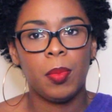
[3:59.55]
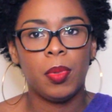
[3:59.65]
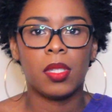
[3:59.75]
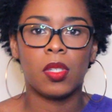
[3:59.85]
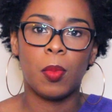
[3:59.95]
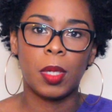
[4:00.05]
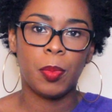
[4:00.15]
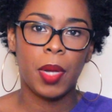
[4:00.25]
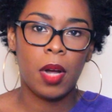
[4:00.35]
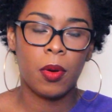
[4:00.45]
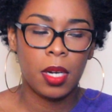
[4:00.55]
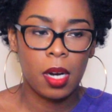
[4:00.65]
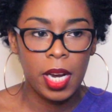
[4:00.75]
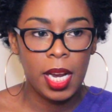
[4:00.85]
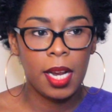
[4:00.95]
We put so much power in
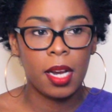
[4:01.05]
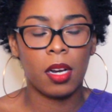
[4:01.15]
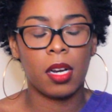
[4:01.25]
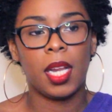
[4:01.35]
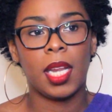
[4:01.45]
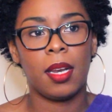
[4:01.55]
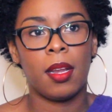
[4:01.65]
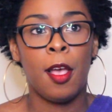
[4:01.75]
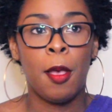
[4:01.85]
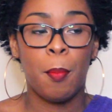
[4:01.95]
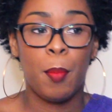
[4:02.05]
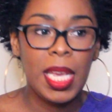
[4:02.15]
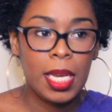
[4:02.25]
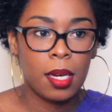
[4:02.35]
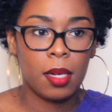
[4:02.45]
our hair and
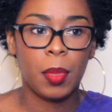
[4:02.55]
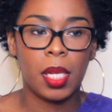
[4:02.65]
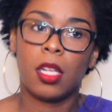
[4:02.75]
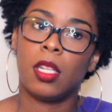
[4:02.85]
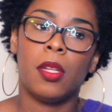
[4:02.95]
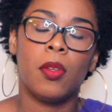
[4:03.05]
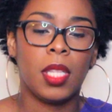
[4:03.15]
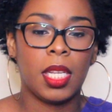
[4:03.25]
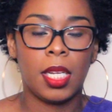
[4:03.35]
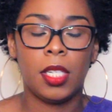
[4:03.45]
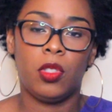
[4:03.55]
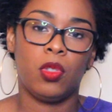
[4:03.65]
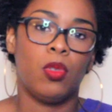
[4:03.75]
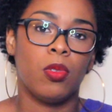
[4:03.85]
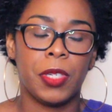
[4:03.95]
makeup and clothing and
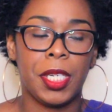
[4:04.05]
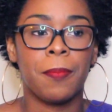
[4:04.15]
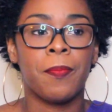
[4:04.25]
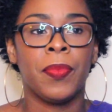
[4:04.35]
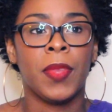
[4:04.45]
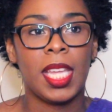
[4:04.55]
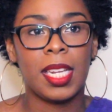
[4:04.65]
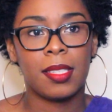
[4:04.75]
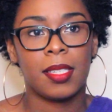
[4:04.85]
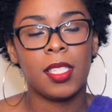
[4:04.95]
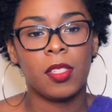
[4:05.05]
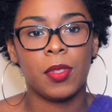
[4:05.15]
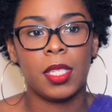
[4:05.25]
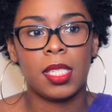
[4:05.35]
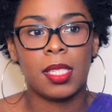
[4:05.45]
jewelry and
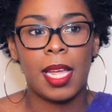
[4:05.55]
accessories